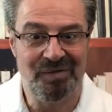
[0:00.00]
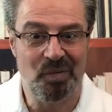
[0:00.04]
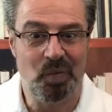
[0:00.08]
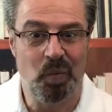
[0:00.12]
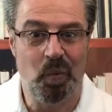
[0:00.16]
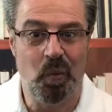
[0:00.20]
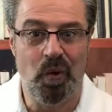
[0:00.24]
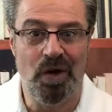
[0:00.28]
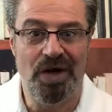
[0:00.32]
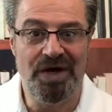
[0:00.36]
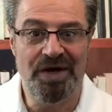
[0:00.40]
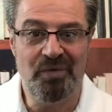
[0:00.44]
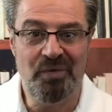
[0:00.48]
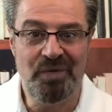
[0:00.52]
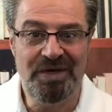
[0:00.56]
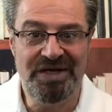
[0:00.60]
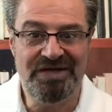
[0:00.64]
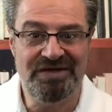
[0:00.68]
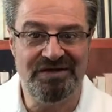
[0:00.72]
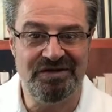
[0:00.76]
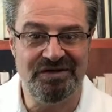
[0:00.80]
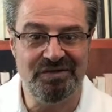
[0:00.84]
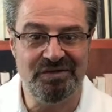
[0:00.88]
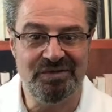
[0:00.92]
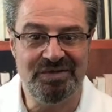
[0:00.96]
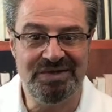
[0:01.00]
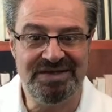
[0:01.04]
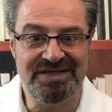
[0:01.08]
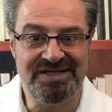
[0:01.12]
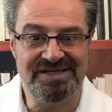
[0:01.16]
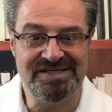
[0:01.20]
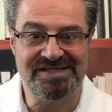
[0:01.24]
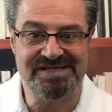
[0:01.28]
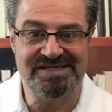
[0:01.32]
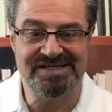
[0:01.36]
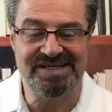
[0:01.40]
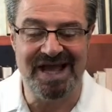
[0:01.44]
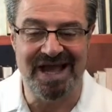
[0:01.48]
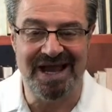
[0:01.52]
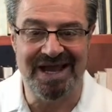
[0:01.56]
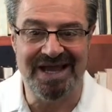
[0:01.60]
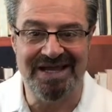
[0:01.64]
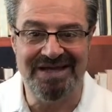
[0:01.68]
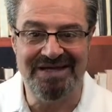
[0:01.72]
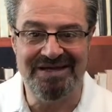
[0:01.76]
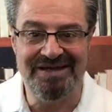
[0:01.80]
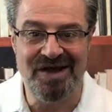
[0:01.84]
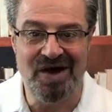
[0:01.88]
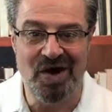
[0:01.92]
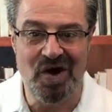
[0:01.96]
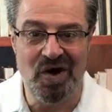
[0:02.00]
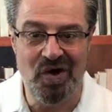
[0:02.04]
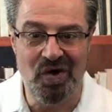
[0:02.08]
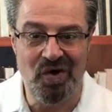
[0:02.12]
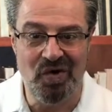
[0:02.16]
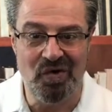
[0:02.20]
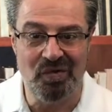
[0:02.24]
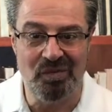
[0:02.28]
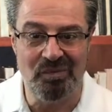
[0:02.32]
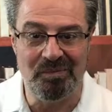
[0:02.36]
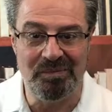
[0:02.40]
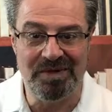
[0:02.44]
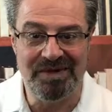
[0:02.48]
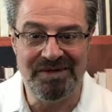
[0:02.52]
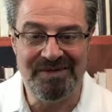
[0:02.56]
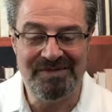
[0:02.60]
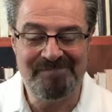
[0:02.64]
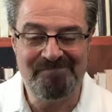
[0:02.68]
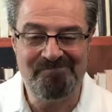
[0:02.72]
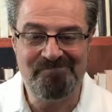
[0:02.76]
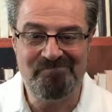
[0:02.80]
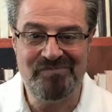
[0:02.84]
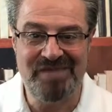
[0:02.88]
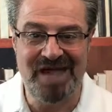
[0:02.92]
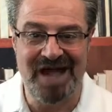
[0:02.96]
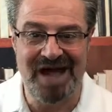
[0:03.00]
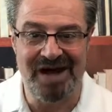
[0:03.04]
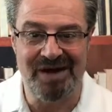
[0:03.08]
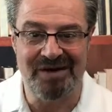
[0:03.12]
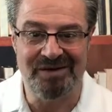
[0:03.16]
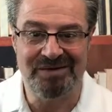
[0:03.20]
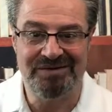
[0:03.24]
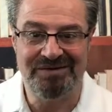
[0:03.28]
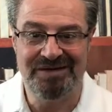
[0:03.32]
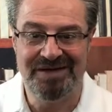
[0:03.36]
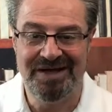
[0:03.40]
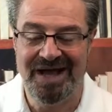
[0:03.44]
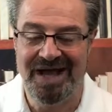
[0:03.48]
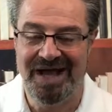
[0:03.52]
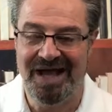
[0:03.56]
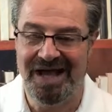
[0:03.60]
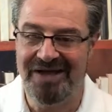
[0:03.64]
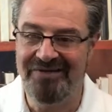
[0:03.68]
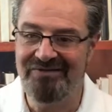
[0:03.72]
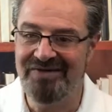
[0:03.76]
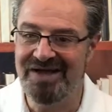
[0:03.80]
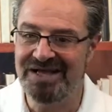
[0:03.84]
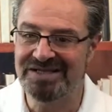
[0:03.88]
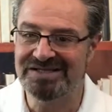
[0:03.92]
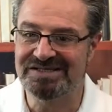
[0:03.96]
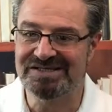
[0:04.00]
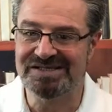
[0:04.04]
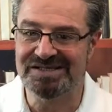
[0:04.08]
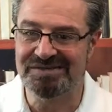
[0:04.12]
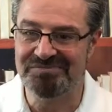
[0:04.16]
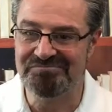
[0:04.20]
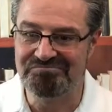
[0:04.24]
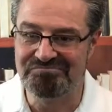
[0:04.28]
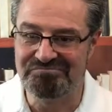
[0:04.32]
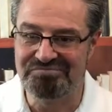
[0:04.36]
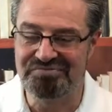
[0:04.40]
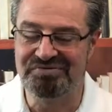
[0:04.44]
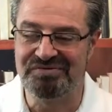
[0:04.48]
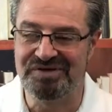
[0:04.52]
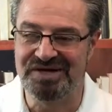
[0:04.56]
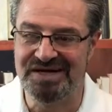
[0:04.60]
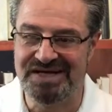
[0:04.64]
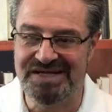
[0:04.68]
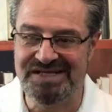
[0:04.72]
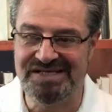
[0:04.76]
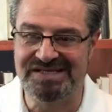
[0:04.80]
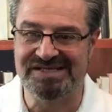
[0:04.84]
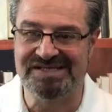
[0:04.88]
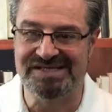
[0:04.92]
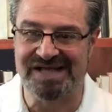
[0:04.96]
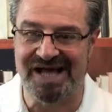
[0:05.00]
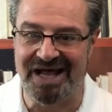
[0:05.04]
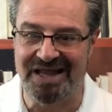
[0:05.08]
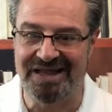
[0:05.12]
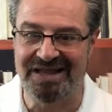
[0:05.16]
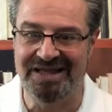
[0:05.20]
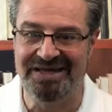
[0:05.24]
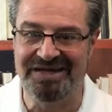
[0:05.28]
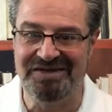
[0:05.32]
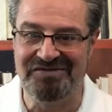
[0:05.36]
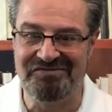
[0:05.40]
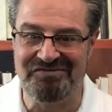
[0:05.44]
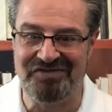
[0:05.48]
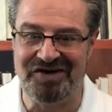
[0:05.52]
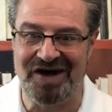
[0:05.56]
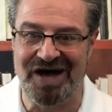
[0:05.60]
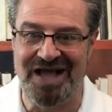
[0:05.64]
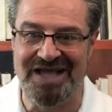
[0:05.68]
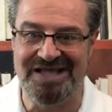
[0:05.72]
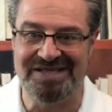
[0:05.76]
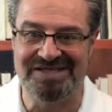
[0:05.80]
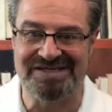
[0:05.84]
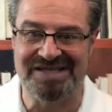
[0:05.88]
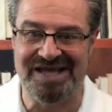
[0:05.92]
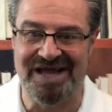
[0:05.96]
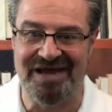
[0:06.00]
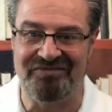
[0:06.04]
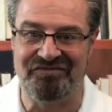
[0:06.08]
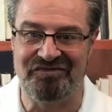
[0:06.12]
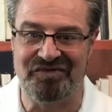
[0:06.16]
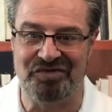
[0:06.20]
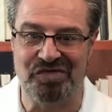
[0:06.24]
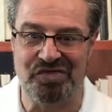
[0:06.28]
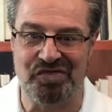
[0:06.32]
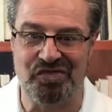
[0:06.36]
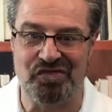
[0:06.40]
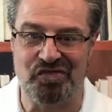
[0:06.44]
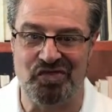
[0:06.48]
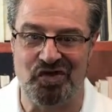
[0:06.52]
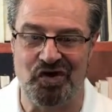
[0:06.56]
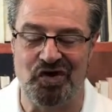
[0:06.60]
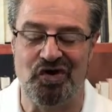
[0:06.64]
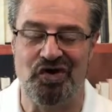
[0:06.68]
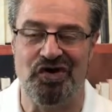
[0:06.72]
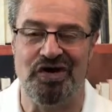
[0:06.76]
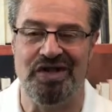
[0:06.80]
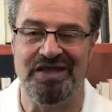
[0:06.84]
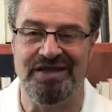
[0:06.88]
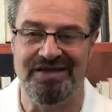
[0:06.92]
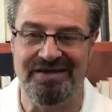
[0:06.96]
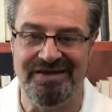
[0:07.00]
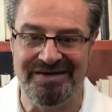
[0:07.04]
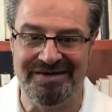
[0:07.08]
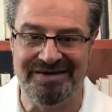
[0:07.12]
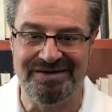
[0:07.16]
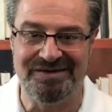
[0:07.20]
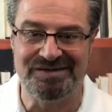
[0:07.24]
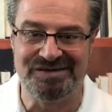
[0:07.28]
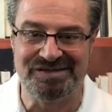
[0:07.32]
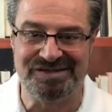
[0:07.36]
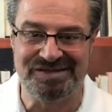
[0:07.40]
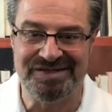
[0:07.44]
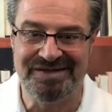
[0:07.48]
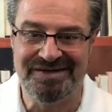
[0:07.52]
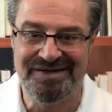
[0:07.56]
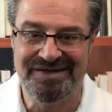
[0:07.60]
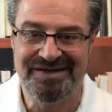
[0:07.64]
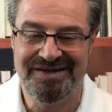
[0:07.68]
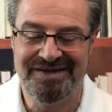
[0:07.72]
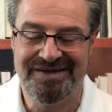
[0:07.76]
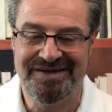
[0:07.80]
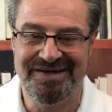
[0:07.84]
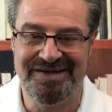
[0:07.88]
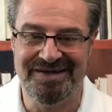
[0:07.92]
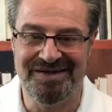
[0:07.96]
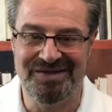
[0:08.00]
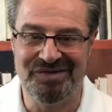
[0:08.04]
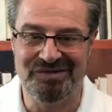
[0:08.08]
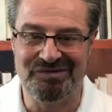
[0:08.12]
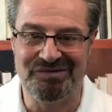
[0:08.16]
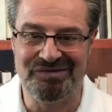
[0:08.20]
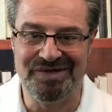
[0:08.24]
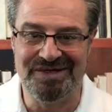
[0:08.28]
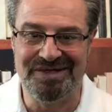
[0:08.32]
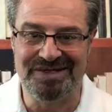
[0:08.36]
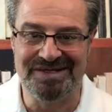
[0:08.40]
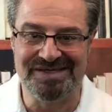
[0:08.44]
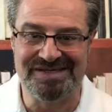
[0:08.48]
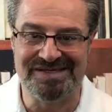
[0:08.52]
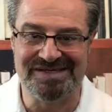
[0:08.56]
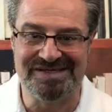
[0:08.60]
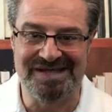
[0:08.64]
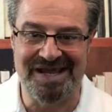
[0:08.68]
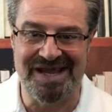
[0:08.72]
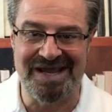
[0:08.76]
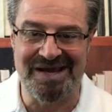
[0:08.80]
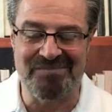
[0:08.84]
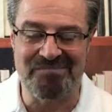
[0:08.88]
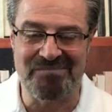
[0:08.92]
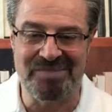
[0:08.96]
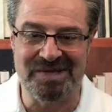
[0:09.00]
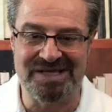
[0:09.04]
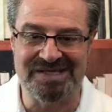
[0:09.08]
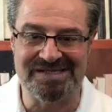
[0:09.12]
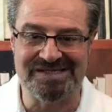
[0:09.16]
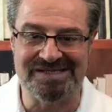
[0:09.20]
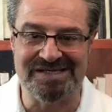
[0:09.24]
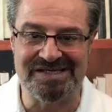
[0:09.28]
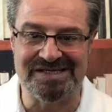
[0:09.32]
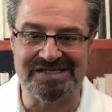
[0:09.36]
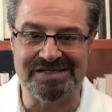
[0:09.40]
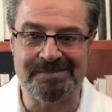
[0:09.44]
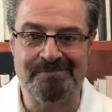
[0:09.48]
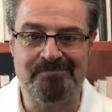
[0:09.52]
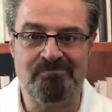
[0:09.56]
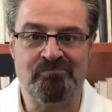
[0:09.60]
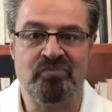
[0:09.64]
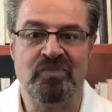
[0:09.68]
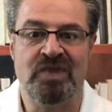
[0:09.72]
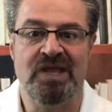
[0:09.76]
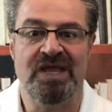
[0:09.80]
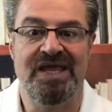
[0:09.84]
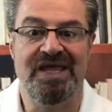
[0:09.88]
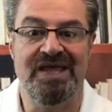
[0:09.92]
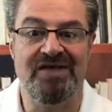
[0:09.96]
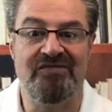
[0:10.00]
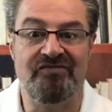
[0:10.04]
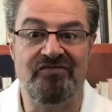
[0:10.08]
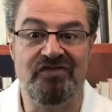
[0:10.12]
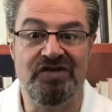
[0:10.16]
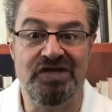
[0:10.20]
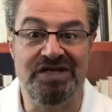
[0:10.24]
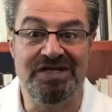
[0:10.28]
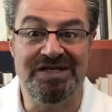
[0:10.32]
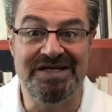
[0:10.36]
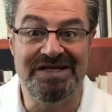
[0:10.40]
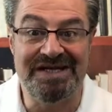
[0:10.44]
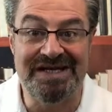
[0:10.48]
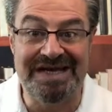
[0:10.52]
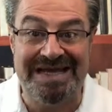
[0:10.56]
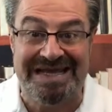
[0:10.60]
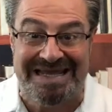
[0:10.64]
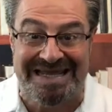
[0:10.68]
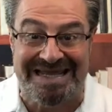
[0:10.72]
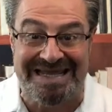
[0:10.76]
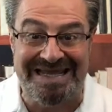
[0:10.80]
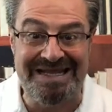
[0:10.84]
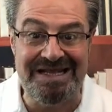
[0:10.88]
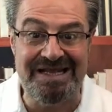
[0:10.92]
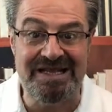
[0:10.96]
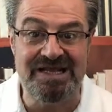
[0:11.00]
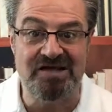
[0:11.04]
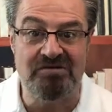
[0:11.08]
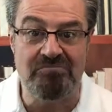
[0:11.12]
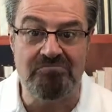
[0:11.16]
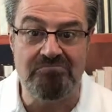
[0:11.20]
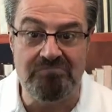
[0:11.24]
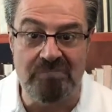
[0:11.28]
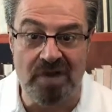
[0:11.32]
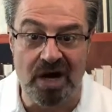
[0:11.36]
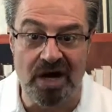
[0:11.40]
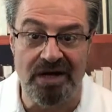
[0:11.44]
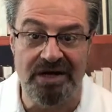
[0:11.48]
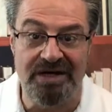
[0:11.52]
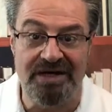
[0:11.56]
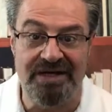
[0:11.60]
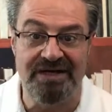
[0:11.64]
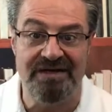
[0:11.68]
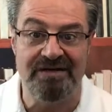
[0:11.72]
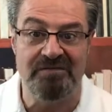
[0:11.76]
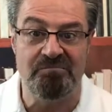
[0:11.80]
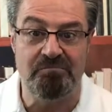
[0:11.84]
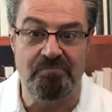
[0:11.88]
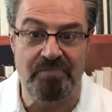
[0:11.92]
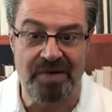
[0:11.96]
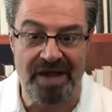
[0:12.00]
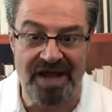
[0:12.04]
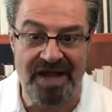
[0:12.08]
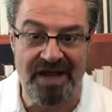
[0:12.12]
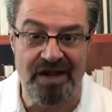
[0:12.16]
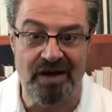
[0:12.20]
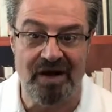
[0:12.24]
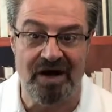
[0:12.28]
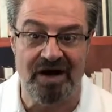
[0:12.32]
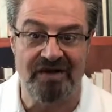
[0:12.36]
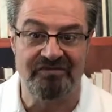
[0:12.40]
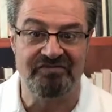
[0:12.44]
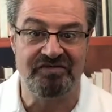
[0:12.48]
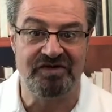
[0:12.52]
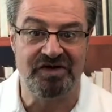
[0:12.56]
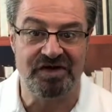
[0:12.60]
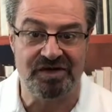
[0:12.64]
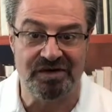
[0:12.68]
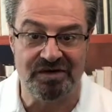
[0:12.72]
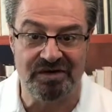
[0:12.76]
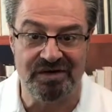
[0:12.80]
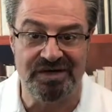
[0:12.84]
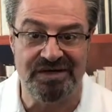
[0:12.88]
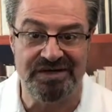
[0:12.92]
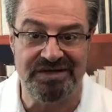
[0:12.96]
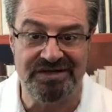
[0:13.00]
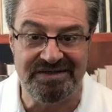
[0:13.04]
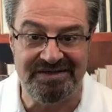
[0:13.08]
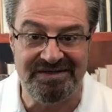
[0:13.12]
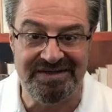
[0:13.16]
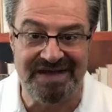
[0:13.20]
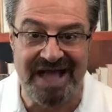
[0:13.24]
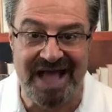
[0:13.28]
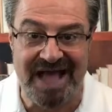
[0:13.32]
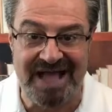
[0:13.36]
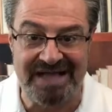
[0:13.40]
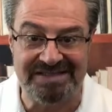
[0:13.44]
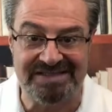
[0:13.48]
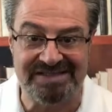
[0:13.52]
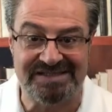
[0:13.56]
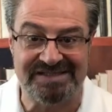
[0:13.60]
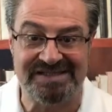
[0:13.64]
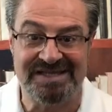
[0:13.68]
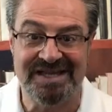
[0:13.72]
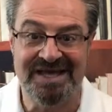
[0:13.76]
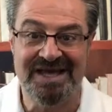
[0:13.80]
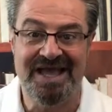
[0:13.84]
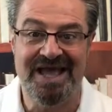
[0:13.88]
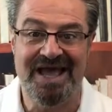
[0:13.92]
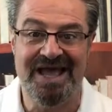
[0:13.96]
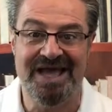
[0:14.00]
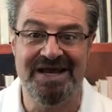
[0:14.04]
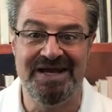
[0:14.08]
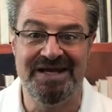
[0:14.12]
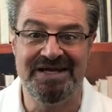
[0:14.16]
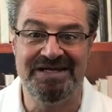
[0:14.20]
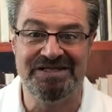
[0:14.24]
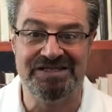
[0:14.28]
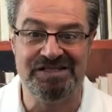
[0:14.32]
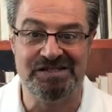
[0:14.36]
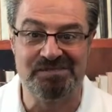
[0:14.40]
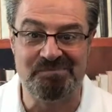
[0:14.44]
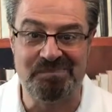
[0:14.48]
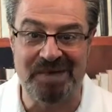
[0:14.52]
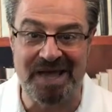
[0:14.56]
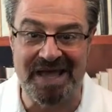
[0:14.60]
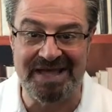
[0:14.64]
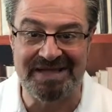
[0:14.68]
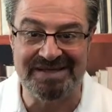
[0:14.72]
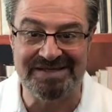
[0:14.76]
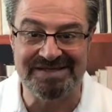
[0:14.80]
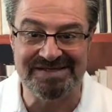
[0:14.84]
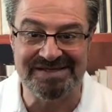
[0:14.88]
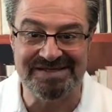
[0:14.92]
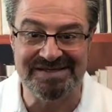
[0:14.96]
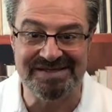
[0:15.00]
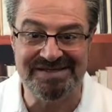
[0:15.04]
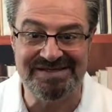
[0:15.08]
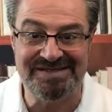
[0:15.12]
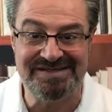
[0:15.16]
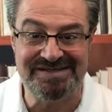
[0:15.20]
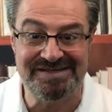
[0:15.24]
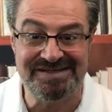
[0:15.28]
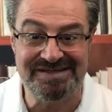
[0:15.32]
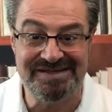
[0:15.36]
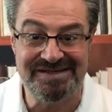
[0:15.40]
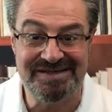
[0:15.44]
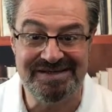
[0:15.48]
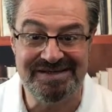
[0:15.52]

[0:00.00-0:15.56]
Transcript: What do we do with the second home? Now, I've got some pretty solid advice after 30 years in the real estate business. If you need the money to pay off current debts and expenses,